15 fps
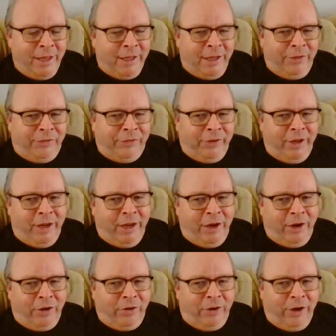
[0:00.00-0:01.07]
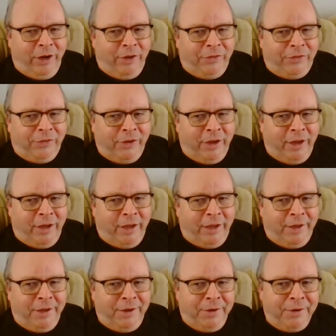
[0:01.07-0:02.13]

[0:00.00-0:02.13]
let's see here. It's oh,